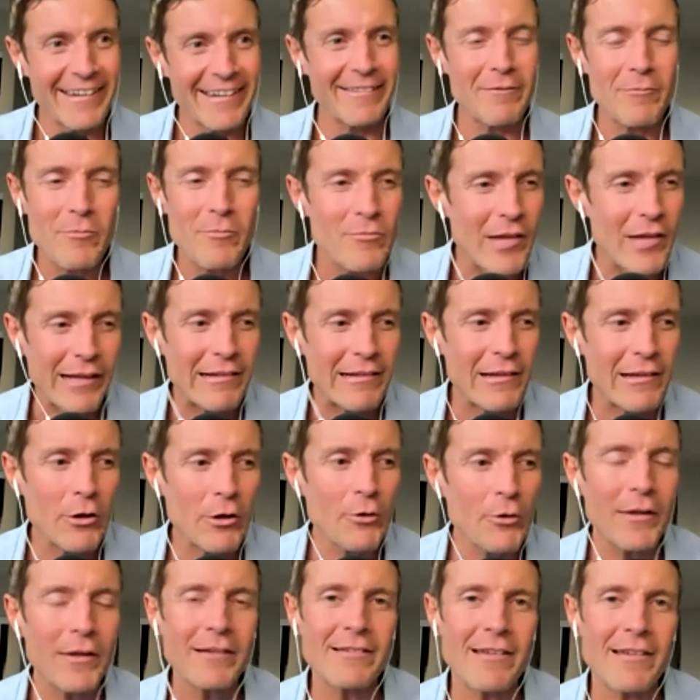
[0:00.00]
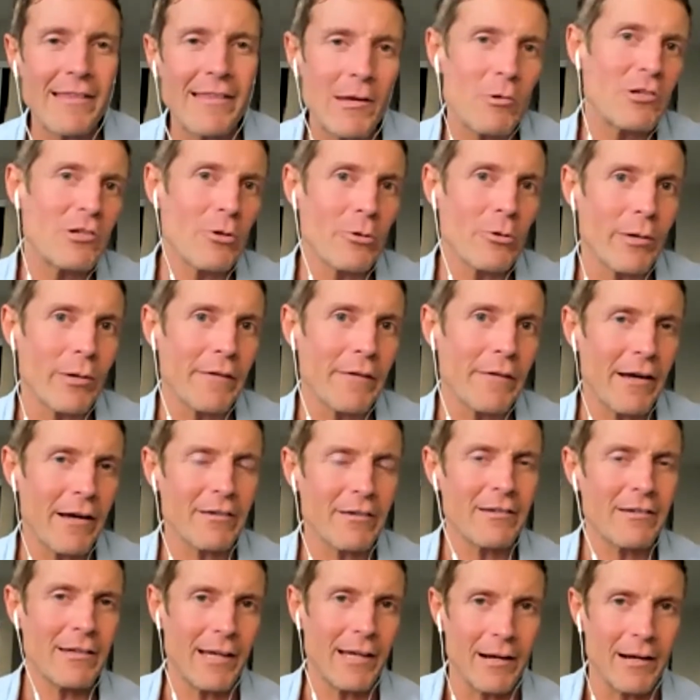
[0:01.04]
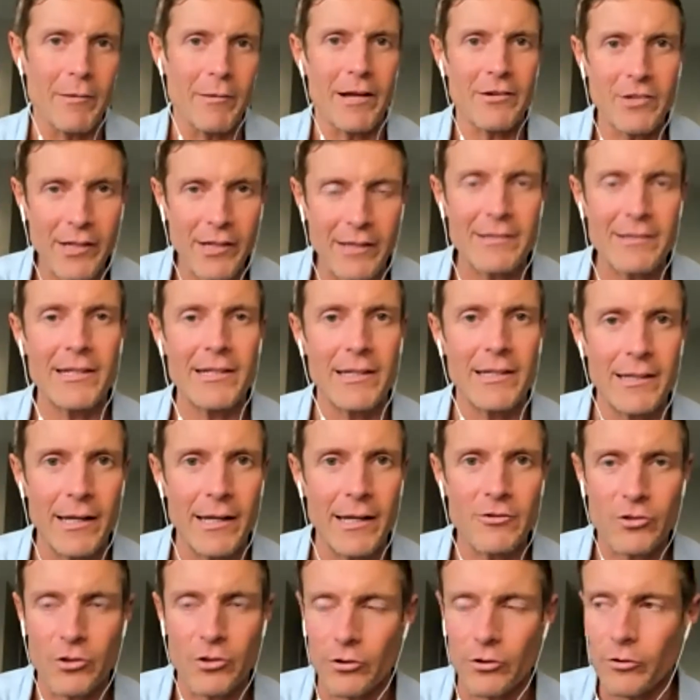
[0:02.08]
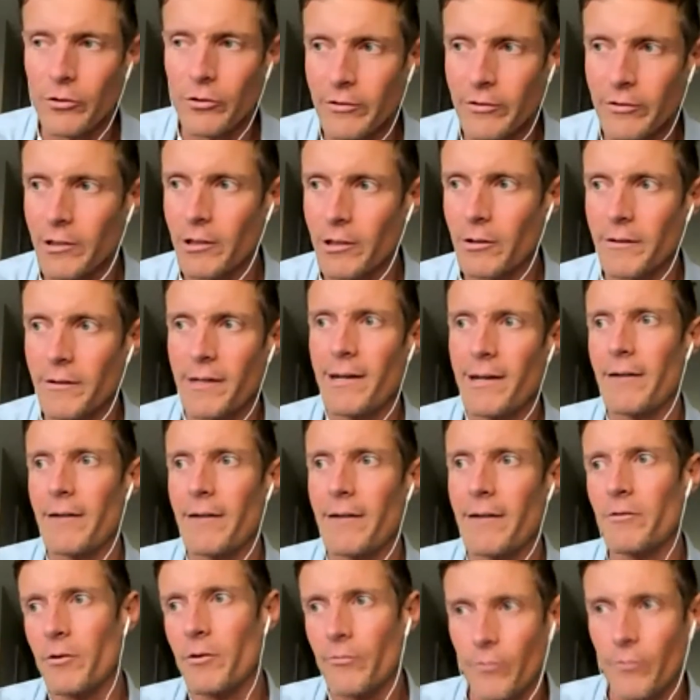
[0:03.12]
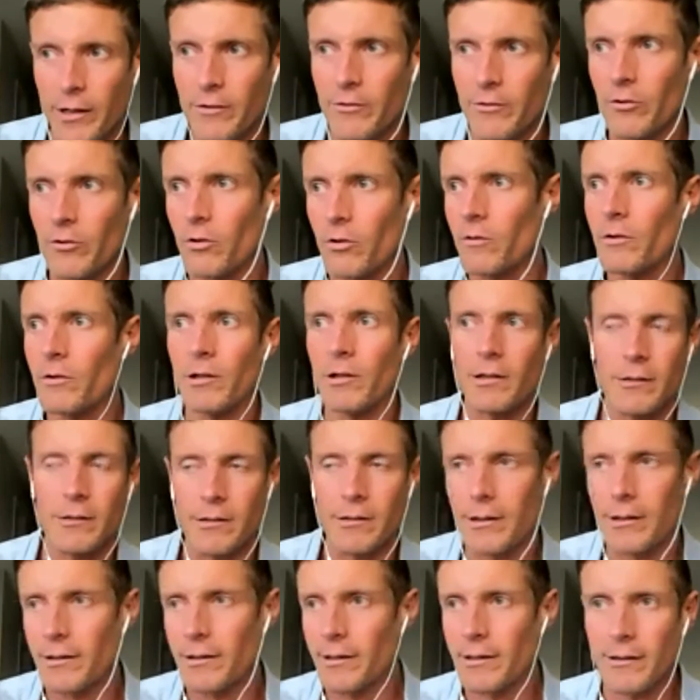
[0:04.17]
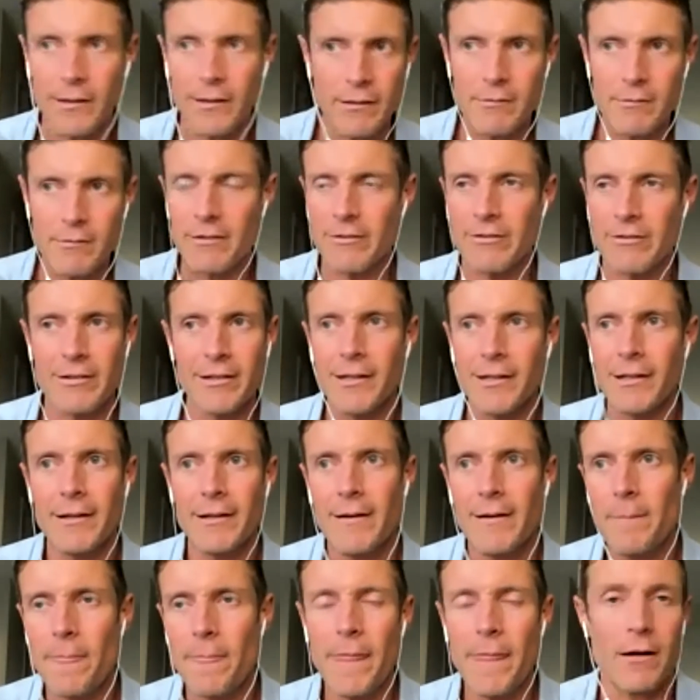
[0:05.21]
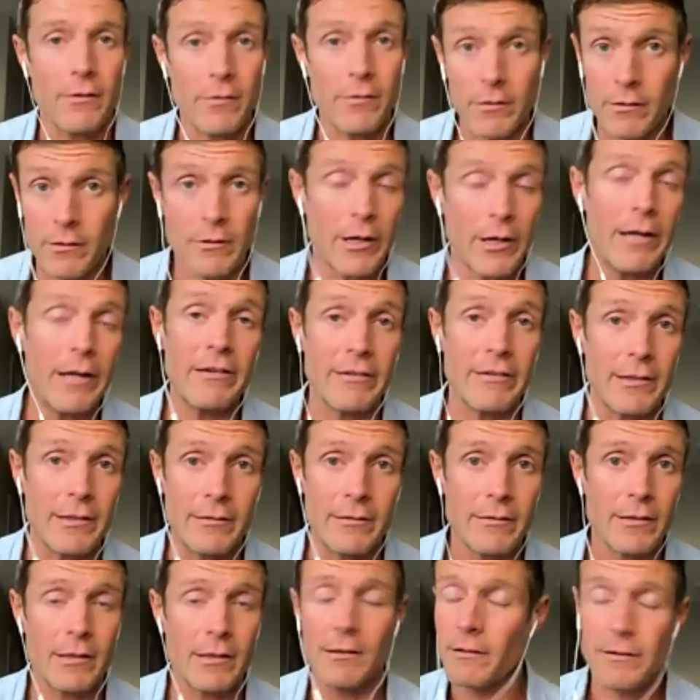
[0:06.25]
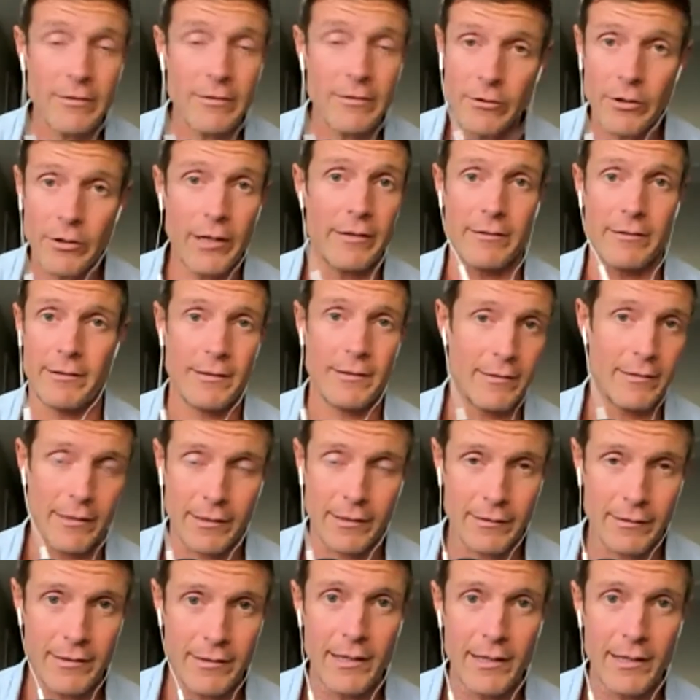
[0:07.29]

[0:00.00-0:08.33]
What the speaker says: like little things that they would do around the house. And you got to imagine, I got teenage girls, and they'd have their friends over, and they just, they're crazy. Like they're just crazy. Like, teenage